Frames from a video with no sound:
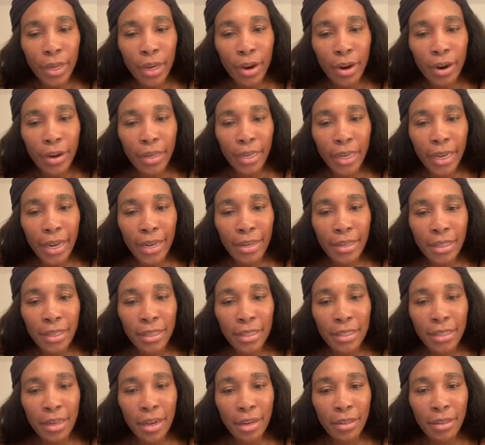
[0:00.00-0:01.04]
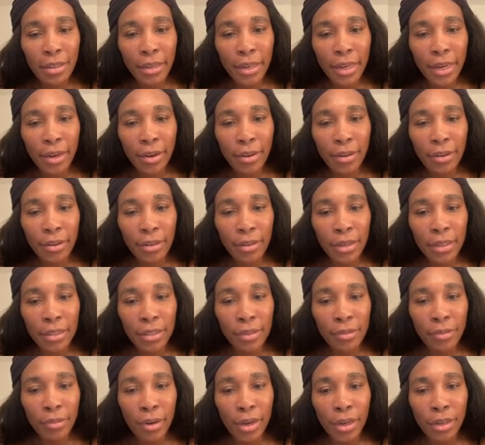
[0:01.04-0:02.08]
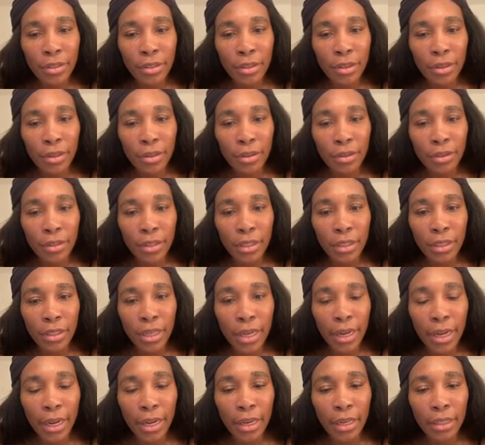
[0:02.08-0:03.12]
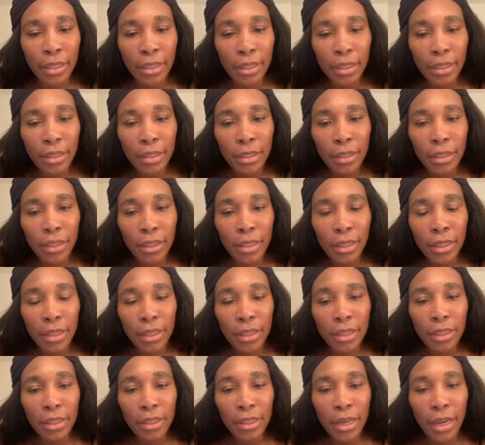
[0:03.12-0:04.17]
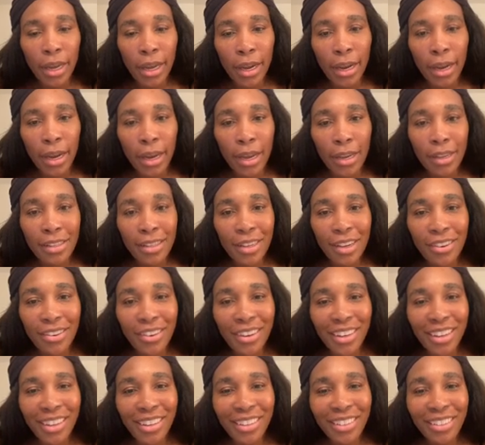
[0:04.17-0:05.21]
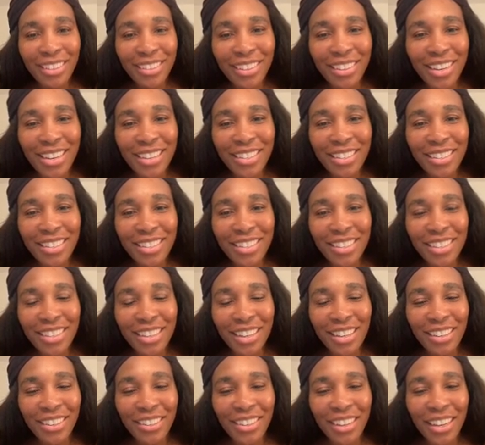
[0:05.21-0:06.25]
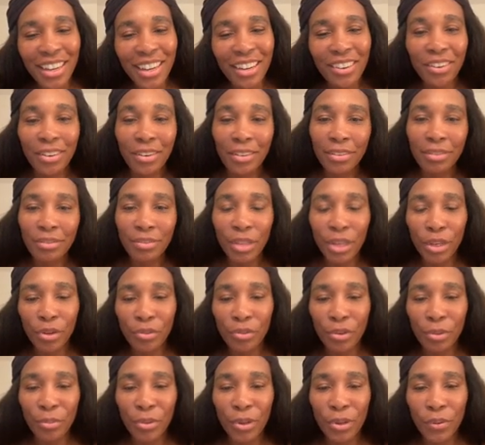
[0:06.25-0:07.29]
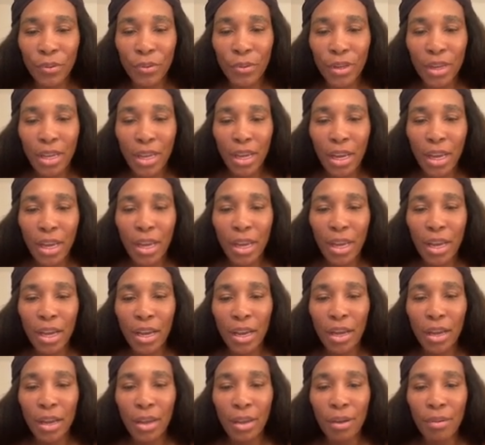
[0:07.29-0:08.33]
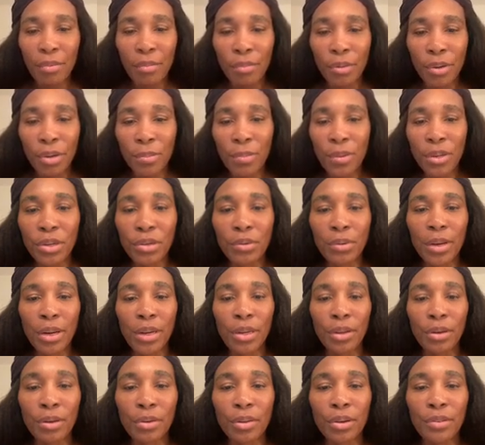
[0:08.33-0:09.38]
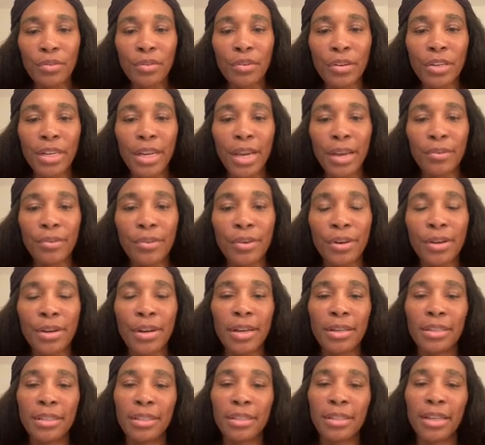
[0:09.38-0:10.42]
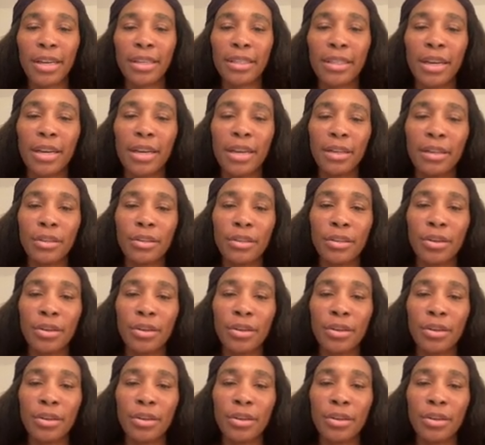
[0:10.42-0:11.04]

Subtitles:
Cartlandia is Dr. Kara Otis and Roger Golding Day. Hi guys, how are you? Nice to see you again or hear from you. We be doing clothing for day wear and not just athletics.